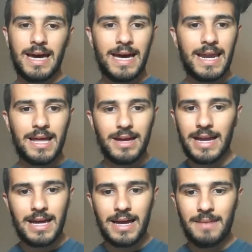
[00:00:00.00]
and
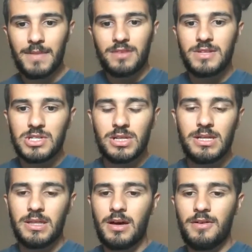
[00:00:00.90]
I'm not
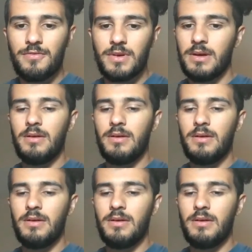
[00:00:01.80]
digitally enough,